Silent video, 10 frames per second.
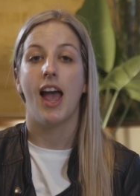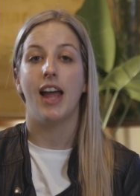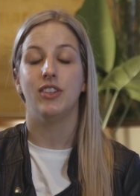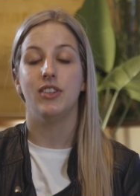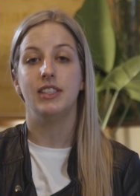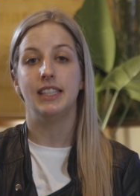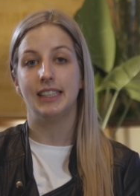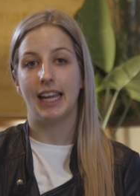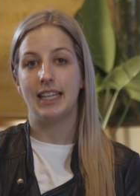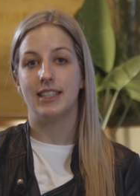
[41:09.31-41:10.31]
and using
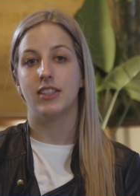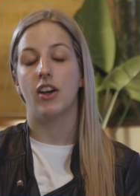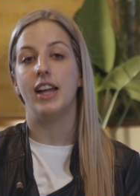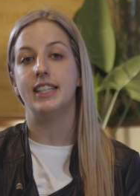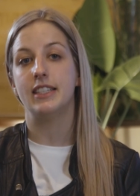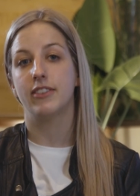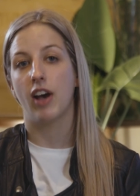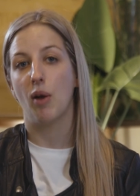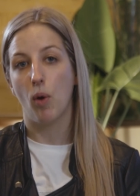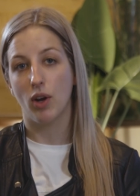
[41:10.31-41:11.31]
these to
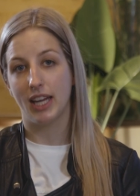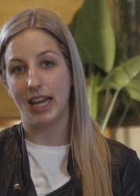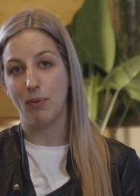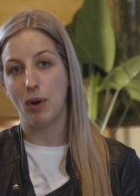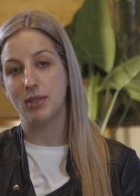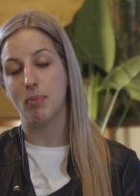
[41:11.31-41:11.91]
identify what keywords